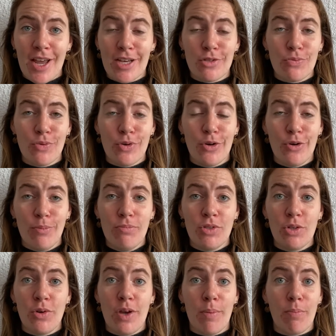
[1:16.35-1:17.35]
has room
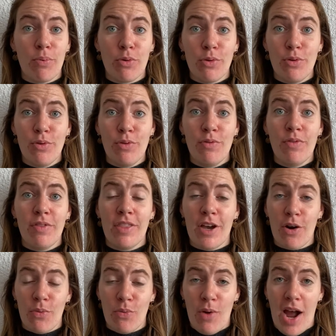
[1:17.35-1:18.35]
to improve
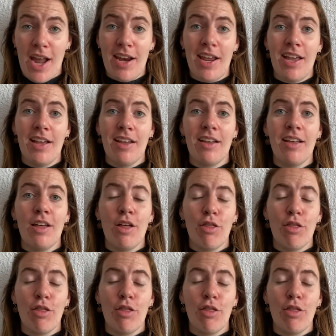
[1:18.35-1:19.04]
their writing